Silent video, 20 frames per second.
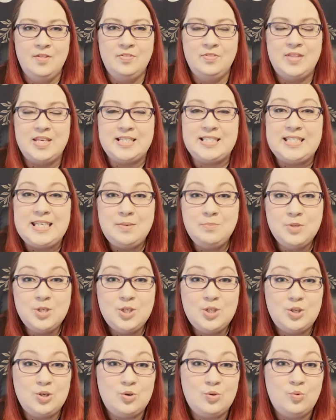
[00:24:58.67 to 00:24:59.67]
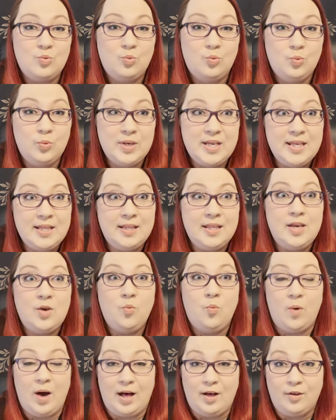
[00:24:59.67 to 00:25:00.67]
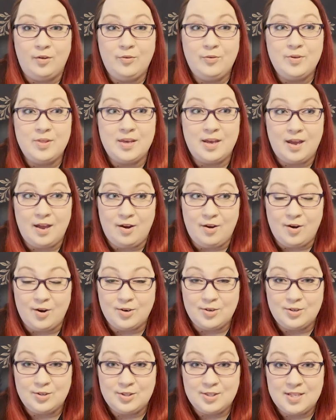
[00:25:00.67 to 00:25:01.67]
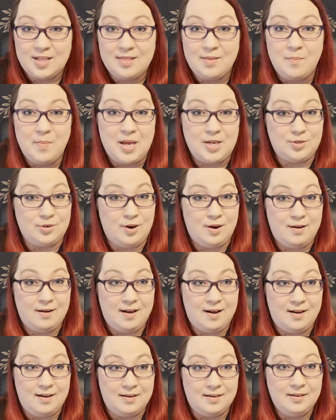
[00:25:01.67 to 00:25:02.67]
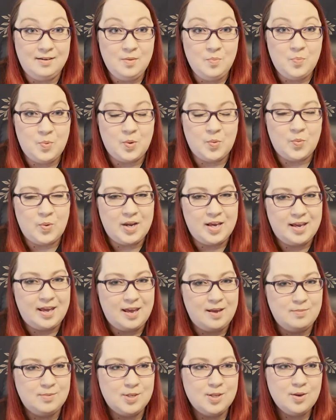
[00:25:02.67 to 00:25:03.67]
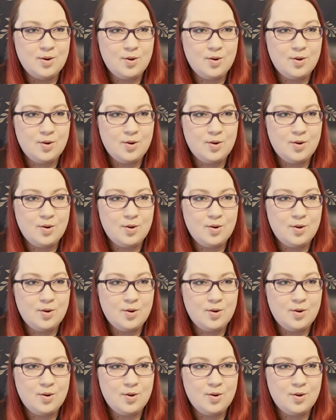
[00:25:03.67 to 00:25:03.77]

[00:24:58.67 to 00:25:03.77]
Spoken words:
They seemed to do really well for the characters in the Major Arcana, but when it came to the